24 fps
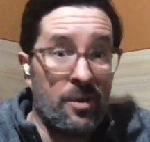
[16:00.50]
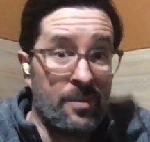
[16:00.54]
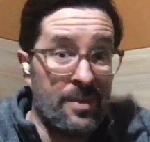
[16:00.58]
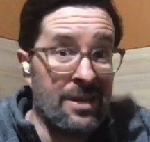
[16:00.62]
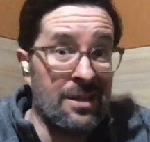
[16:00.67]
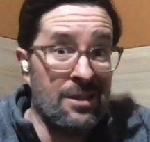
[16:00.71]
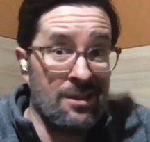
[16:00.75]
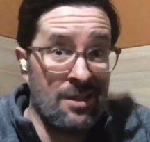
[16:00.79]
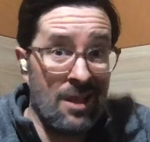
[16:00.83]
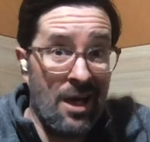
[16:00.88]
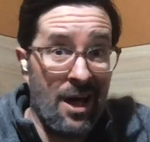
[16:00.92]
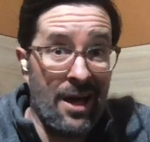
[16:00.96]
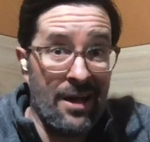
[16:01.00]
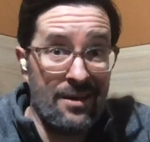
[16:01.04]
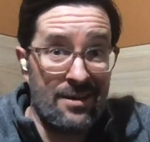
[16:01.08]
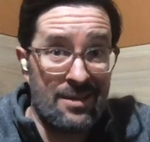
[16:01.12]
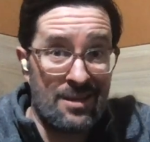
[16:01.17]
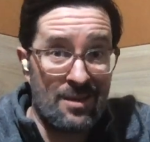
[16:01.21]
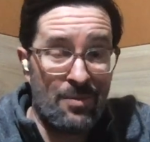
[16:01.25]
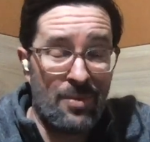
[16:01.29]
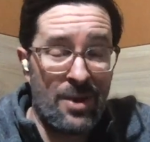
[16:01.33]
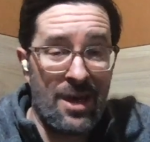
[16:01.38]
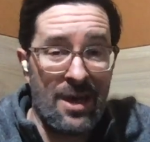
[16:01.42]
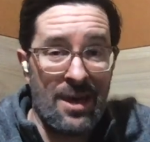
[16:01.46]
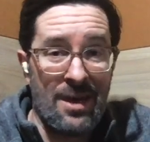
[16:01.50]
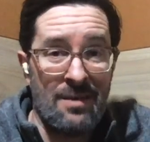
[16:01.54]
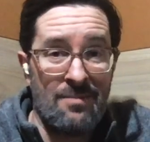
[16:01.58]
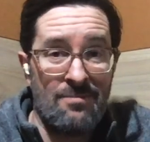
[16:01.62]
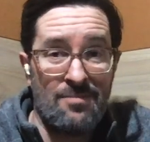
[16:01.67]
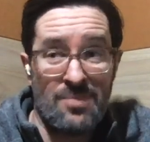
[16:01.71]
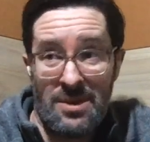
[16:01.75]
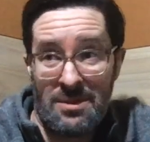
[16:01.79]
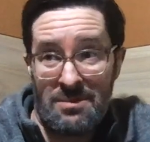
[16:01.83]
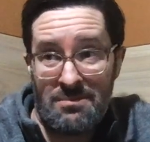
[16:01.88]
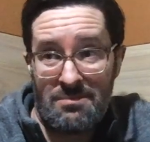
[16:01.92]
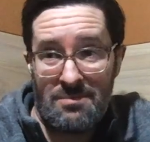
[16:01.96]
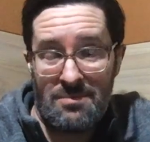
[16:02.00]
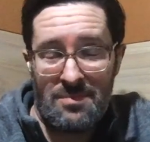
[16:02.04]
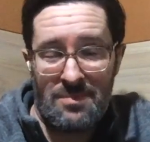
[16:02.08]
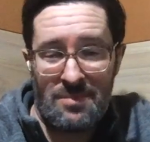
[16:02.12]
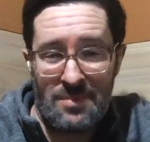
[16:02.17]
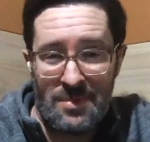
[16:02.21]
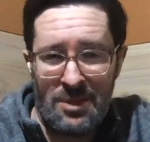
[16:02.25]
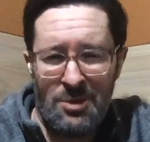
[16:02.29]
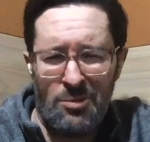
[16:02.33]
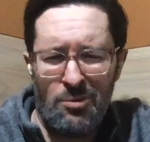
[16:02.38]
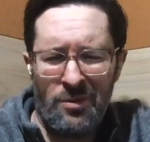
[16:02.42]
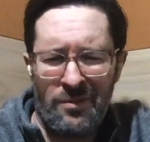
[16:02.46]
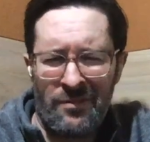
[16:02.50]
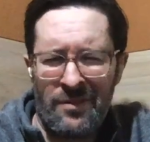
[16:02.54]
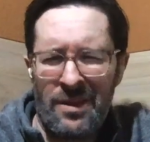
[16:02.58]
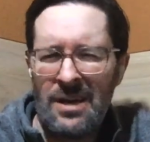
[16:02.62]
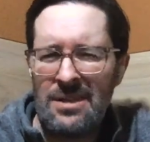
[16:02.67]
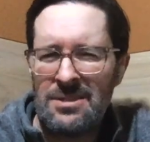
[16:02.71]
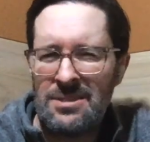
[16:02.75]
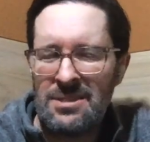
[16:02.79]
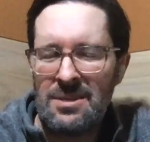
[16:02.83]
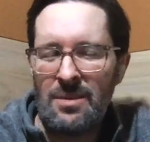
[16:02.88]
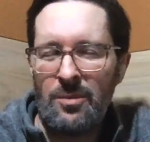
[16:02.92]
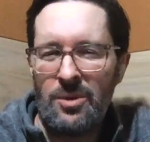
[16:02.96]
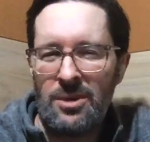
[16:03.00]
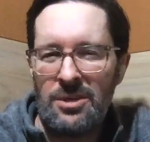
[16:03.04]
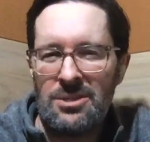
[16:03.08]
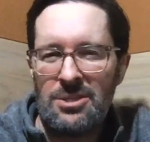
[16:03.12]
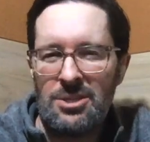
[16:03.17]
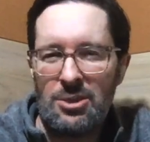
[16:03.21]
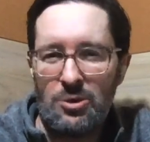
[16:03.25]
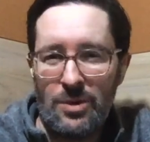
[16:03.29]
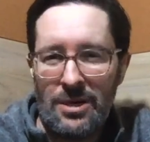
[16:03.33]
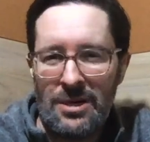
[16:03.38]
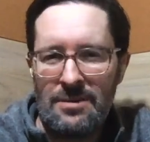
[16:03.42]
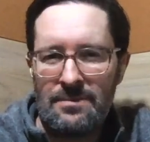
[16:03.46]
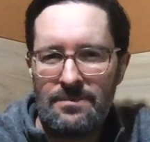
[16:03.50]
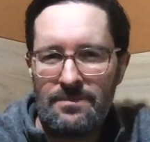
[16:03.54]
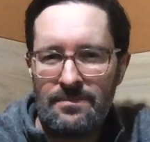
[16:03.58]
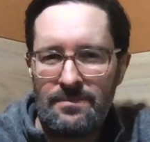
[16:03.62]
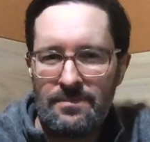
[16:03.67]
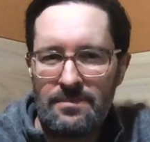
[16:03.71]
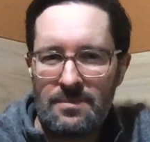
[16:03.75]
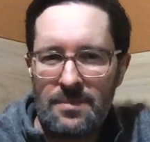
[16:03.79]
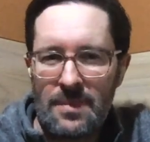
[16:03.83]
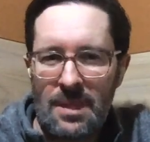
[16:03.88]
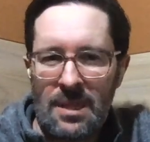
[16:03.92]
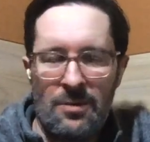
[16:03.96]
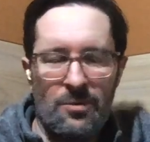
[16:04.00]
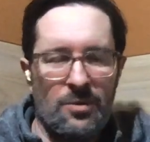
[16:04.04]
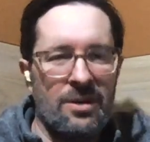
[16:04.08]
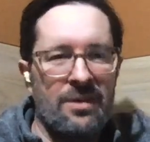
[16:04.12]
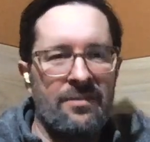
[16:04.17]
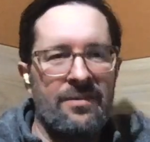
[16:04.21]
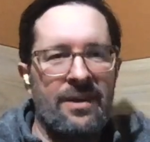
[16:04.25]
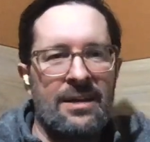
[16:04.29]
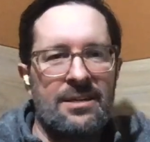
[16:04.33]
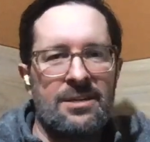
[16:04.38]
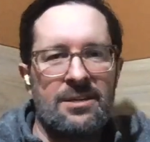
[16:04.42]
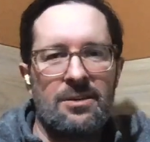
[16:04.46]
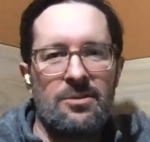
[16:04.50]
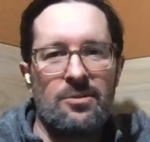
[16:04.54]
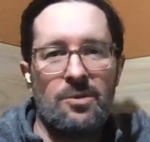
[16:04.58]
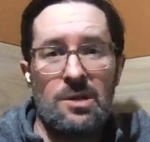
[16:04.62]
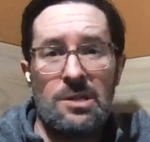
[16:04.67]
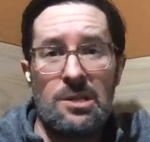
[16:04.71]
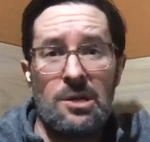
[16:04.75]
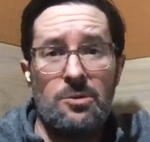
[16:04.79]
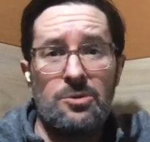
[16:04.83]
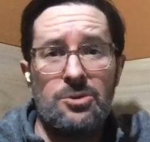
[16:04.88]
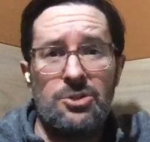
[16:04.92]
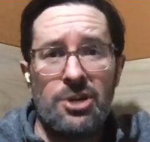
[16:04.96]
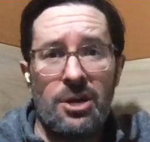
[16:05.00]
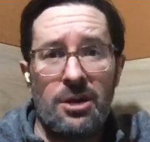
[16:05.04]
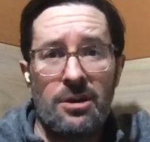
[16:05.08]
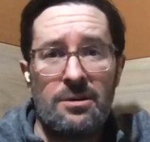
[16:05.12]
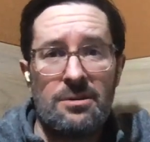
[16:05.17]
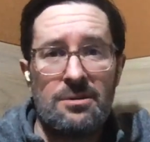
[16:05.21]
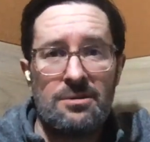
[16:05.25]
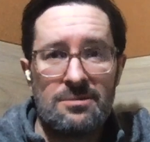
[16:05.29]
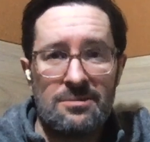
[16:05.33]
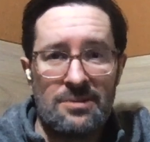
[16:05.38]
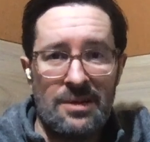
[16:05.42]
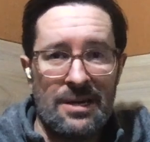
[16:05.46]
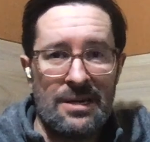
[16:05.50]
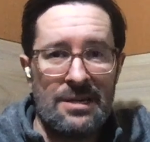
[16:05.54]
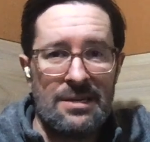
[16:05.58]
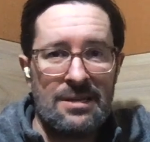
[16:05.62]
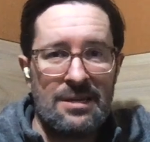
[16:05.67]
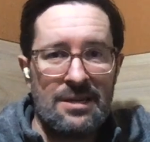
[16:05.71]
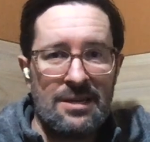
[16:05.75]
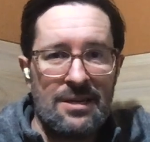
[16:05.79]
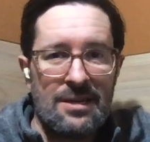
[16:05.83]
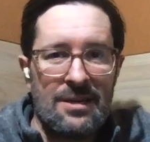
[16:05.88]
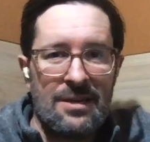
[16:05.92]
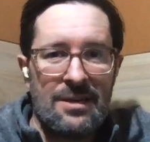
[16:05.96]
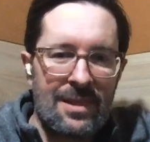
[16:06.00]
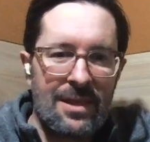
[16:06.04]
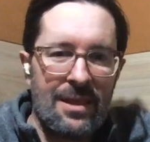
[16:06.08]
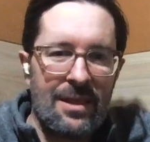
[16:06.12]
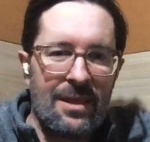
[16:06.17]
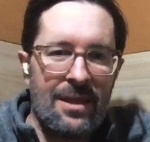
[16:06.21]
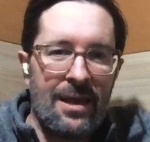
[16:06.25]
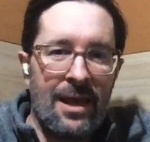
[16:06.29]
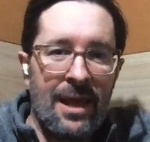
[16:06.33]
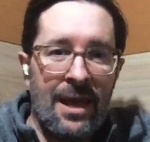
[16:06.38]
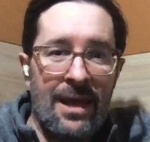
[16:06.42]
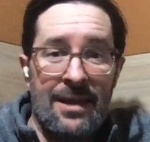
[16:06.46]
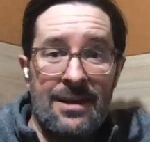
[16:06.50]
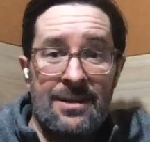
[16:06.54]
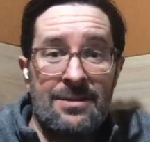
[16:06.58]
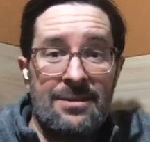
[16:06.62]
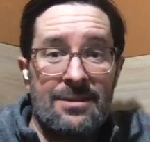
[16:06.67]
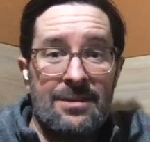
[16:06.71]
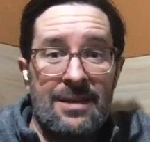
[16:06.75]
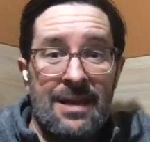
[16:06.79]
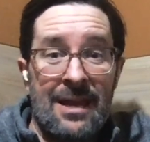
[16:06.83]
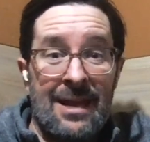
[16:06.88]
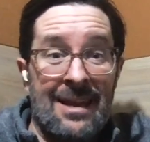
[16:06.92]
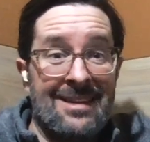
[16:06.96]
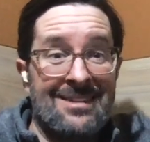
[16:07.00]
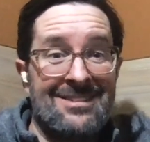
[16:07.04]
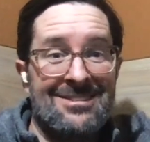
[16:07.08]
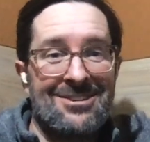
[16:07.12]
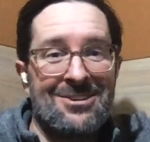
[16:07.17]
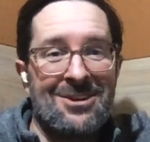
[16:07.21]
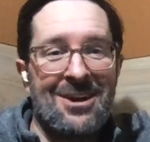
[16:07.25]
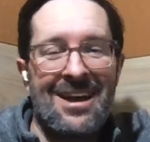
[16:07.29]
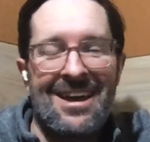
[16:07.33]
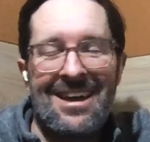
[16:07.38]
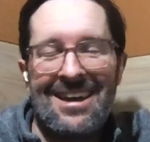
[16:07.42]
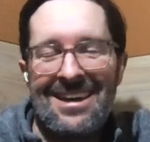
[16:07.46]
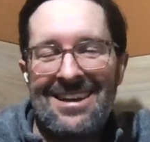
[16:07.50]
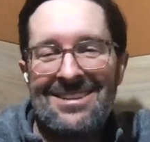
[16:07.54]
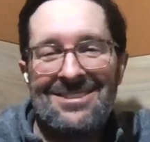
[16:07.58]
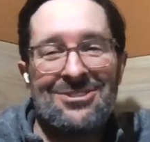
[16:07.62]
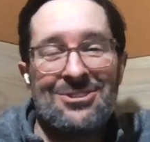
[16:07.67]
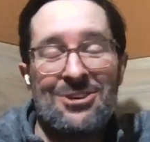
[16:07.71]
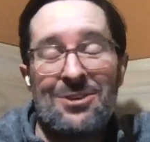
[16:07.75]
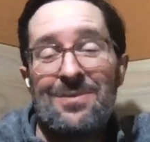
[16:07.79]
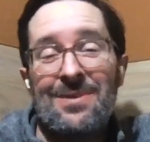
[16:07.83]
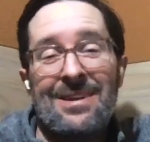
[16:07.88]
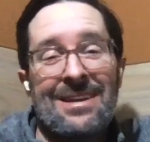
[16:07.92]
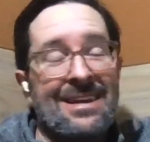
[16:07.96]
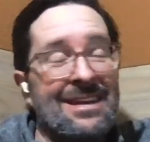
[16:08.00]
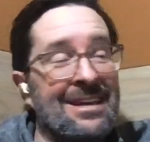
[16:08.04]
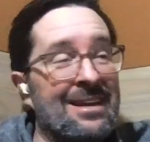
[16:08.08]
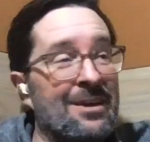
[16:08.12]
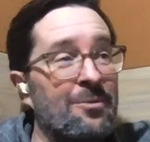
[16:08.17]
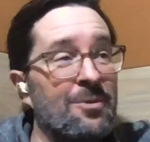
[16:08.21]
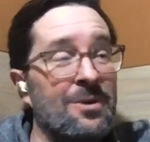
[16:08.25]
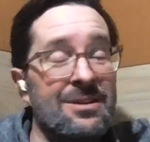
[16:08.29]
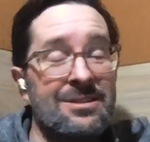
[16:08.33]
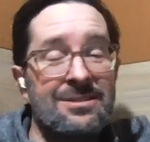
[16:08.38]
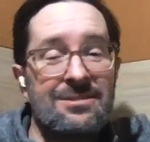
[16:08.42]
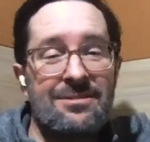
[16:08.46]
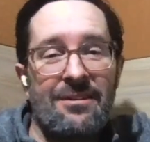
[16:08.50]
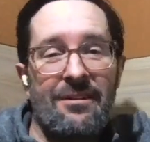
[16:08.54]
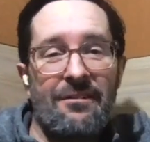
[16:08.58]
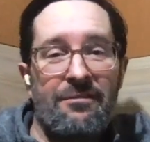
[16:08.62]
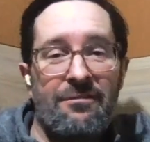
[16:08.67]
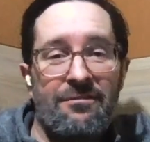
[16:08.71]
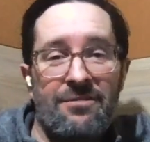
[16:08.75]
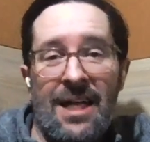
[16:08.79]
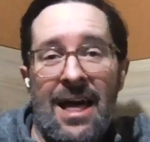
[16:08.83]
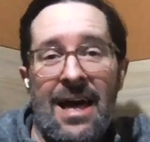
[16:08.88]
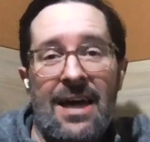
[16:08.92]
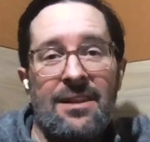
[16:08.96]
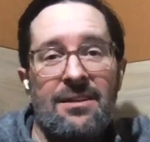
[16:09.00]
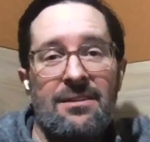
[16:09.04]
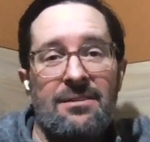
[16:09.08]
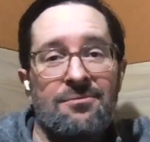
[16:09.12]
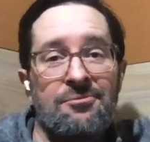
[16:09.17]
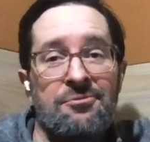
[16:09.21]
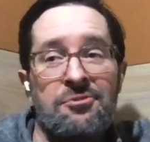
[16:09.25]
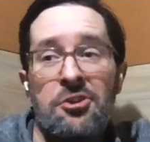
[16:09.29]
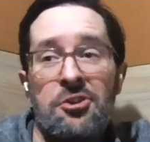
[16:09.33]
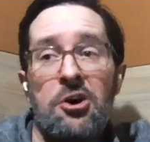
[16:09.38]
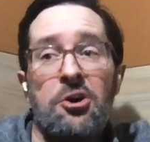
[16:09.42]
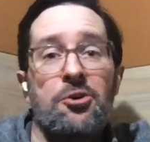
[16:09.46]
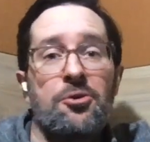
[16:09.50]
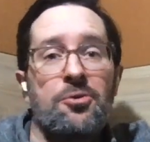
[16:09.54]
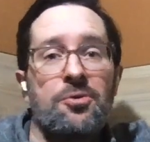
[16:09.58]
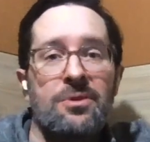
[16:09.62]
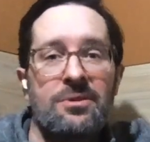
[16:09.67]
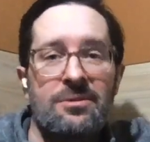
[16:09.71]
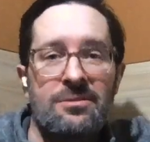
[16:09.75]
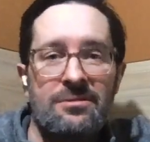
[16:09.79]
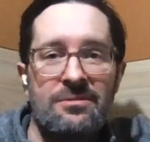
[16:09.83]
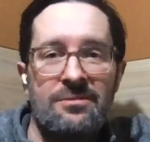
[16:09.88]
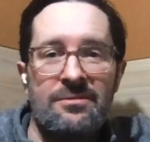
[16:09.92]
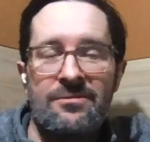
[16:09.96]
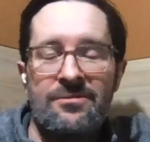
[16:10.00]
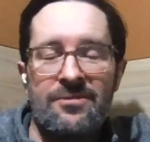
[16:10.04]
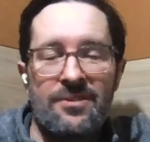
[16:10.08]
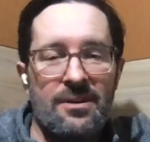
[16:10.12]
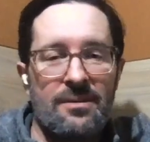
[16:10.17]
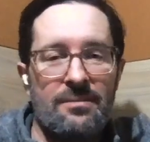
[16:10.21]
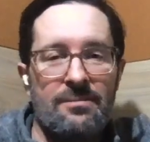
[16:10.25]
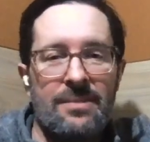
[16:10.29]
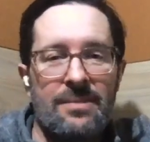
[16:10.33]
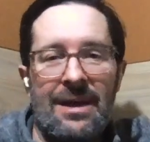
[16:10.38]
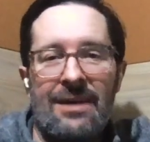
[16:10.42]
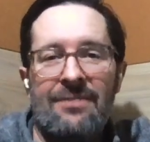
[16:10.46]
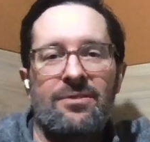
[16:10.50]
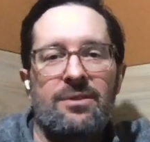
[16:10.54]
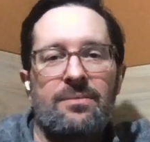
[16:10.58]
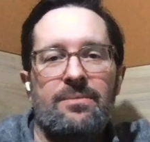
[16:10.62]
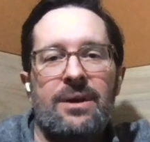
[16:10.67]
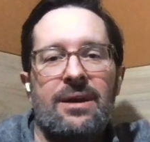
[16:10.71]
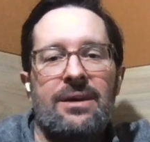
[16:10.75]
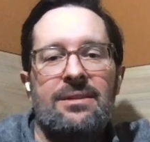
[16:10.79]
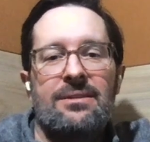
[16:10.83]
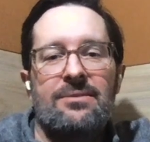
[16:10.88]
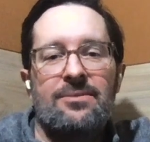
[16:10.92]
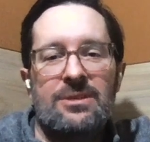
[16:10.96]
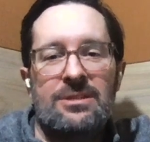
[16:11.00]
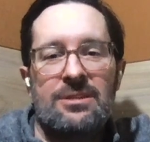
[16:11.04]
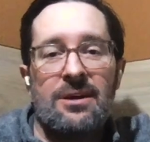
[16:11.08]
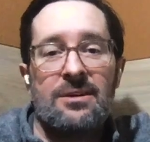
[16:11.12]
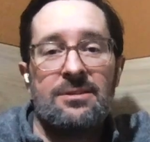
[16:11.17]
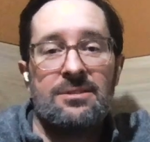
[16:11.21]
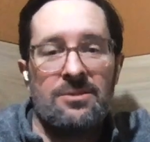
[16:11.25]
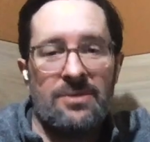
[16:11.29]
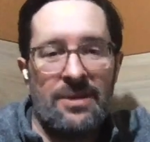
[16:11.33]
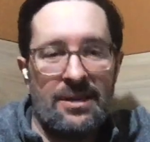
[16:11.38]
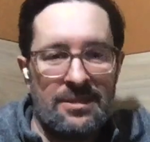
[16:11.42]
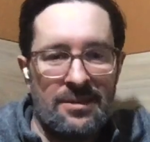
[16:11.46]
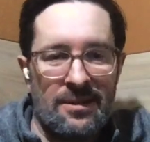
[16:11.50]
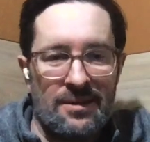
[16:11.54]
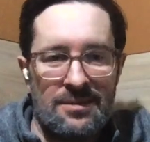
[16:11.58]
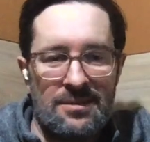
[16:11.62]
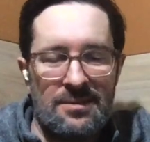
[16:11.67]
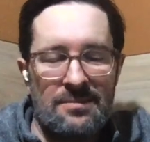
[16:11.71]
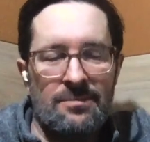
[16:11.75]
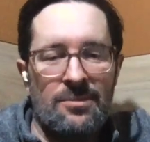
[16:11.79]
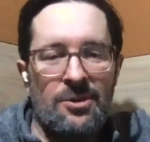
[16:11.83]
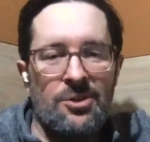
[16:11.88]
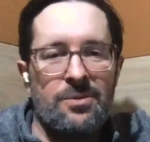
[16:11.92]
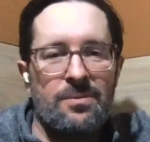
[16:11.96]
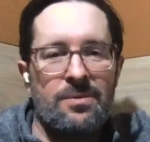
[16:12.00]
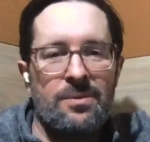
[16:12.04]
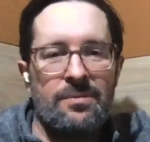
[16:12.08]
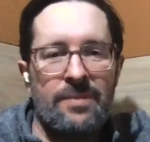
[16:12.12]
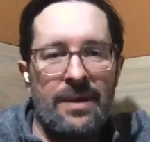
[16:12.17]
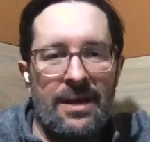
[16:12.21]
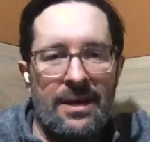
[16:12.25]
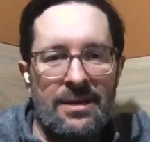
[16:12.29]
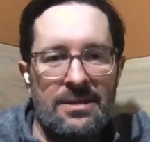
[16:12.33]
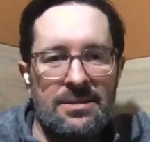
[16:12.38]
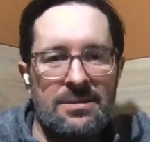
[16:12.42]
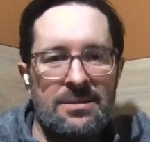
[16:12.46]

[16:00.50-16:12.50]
That would have been a lot to pay, but you would have gotten someone to do it. You wouldn't have had to go to a loan shark, right? And in Germany, it was flat no from every bank that we talked to, and I talked to multiple